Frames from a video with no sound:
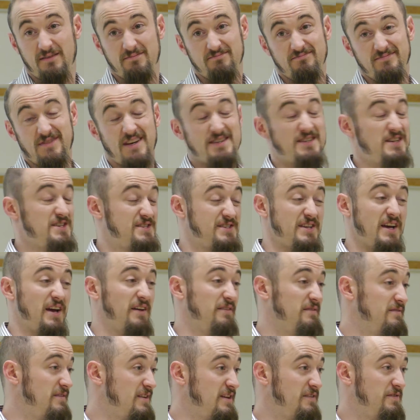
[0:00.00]
I
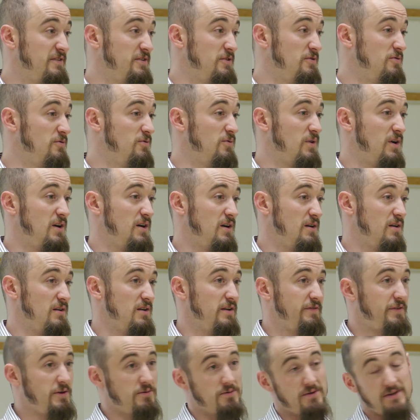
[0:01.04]
said, if you
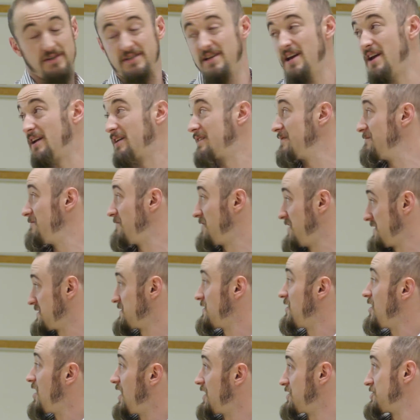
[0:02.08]
were to take this
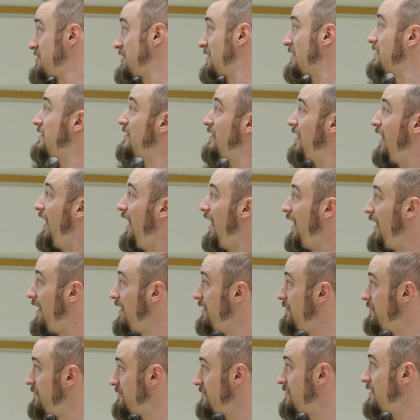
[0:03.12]
logic
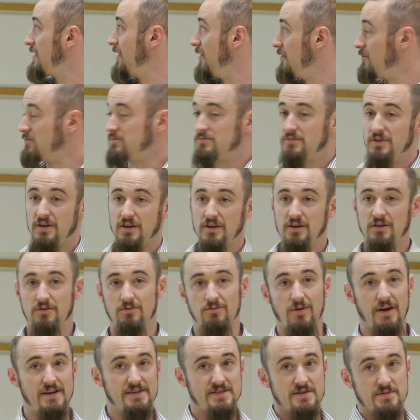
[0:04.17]
and,
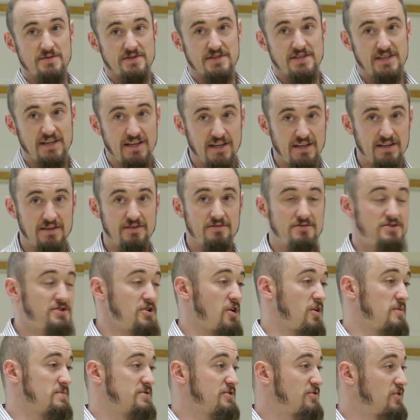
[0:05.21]
write some C#
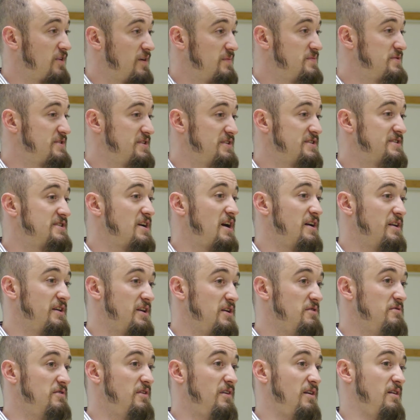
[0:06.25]
scripts inside of
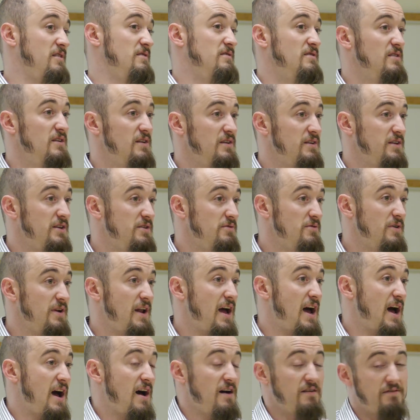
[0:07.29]
Unity, you would
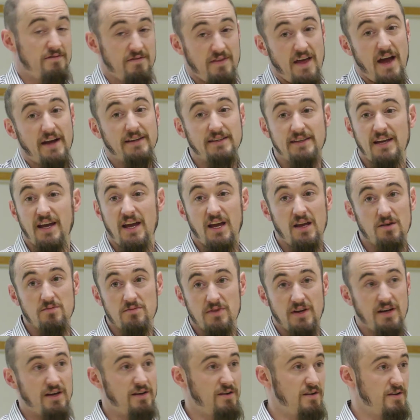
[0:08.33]
have that game
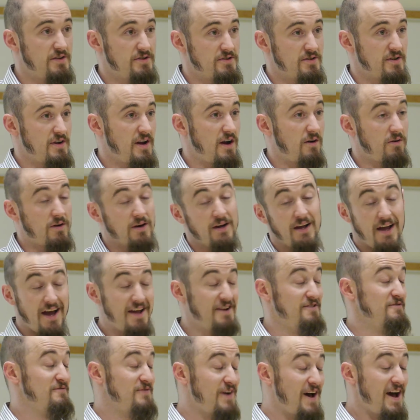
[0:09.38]
in under an hour. And
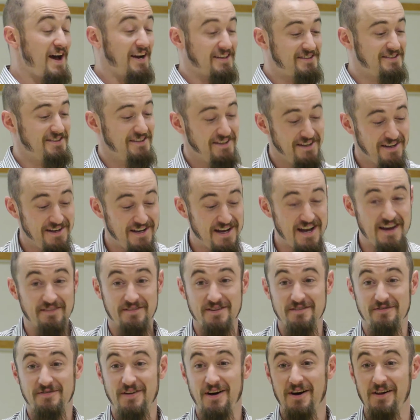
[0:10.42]
in fact, if
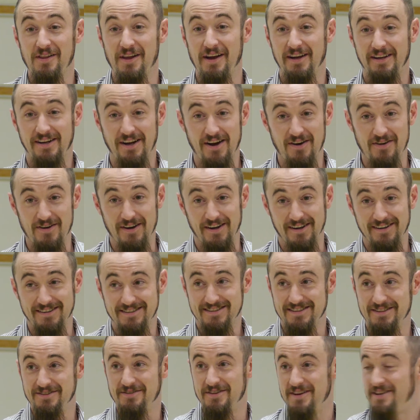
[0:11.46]
you felt like going
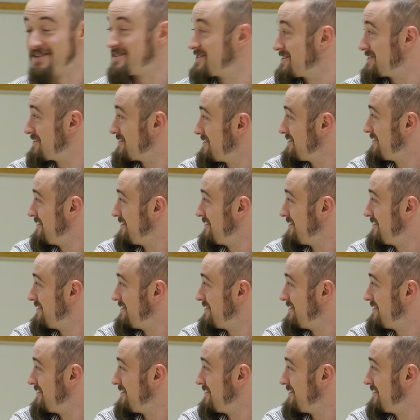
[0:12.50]
to this